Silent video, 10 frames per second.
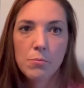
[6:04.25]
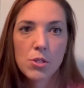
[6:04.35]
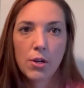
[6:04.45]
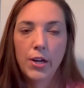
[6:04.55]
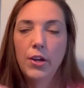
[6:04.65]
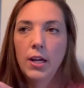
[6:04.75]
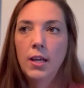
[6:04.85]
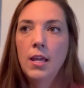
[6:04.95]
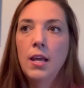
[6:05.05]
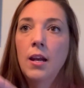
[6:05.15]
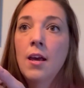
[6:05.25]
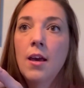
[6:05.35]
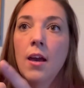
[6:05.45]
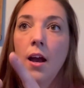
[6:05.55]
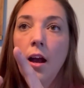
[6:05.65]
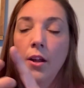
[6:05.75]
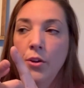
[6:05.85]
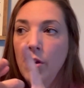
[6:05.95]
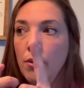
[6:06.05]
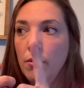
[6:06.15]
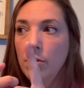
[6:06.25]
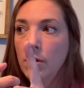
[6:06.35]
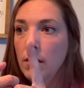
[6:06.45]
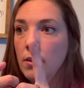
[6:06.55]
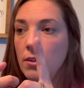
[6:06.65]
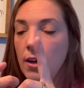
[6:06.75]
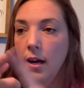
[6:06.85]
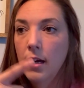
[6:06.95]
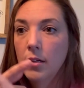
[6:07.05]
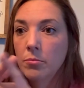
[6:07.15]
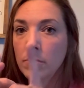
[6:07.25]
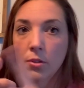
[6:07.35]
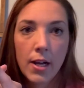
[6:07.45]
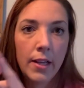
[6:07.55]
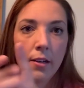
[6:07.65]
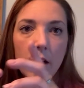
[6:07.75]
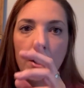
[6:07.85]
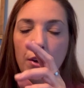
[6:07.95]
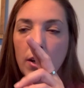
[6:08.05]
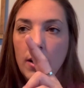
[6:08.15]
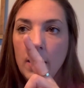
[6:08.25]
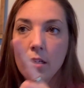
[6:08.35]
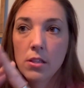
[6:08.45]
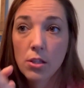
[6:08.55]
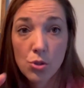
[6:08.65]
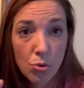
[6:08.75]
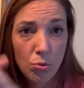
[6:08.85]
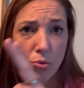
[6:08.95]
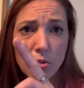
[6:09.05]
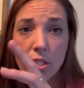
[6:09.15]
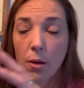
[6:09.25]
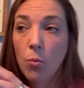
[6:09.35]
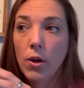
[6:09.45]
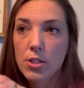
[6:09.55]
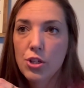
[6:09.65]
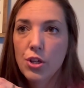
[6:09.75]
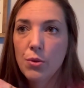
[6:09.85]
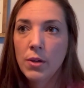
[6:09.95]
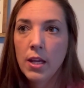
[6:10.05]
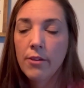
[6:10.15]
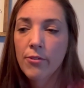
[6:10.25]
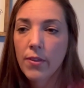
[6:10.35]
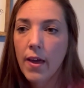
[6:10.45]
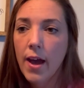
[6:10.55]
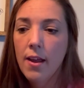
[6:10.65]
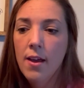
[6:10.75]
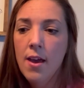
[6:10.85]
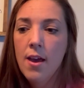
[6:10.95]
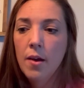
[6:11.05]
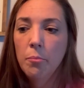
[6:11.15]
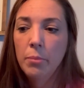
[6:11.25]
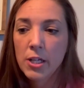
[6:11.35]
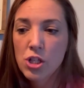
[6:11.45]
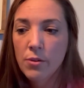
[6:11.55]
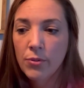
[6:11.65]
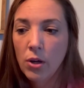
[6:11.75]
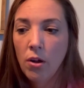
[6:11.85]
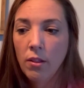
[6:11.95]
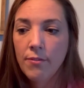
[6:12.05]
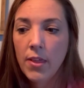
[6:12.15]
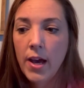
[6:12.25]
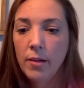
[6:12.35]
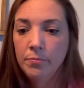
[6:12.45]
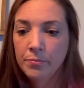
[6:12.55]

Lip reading: So are you gonna need a new grinder? Are you gonna need the tools? Like, what do you need for that? Budget for all of that.